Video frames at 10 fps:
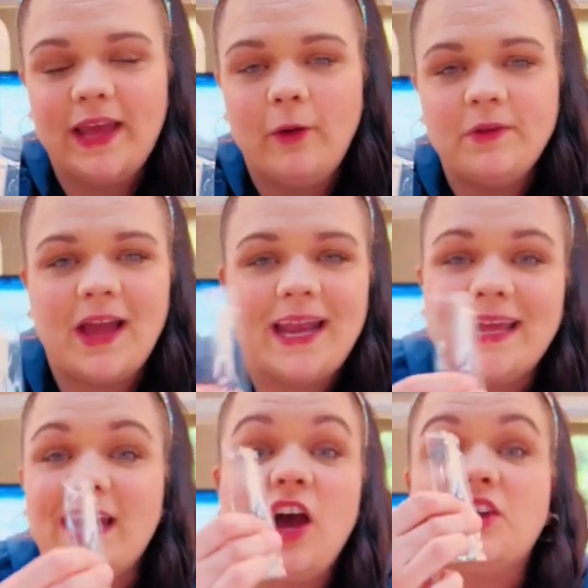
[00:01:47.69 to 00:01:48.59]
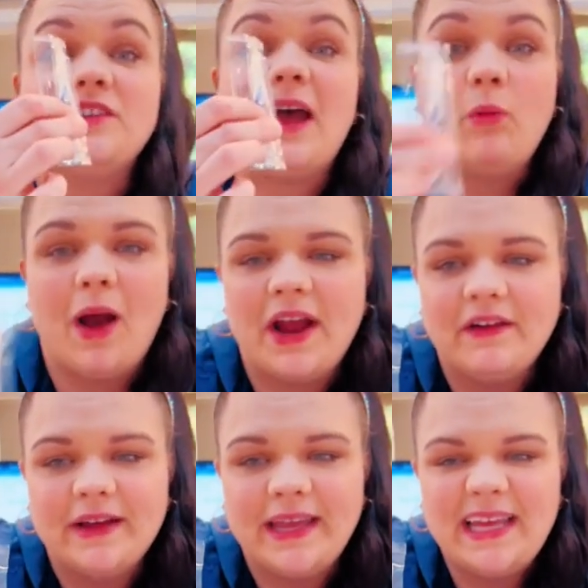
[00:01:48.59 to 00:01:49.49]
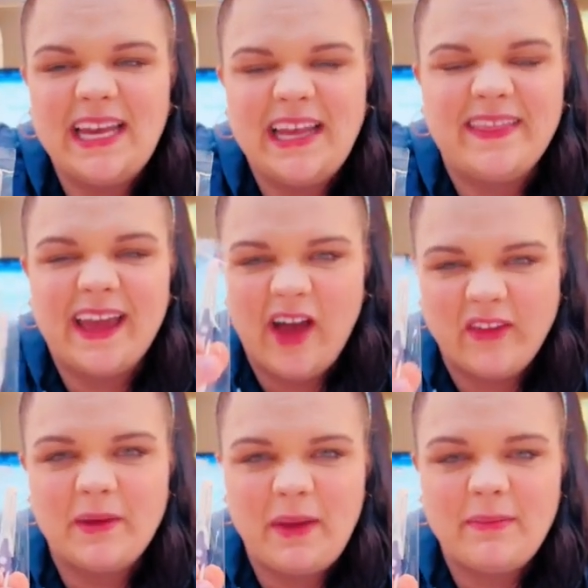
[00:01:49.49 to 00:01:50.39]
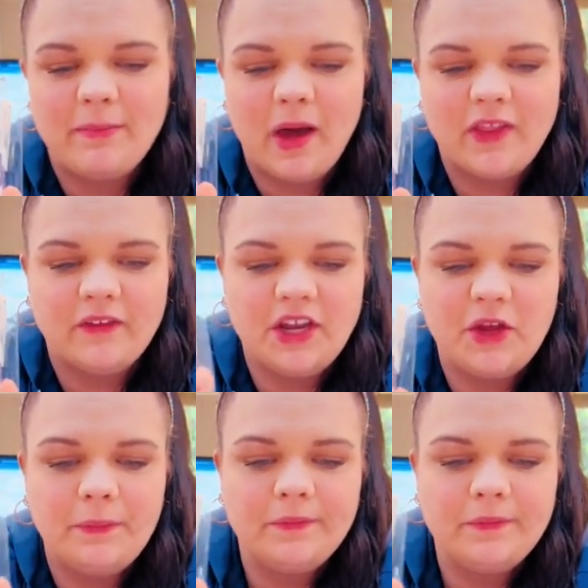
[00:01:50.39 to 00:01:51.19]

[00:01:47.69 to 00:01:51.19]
help you kind of get under that wire and get anything out that may be bothering you.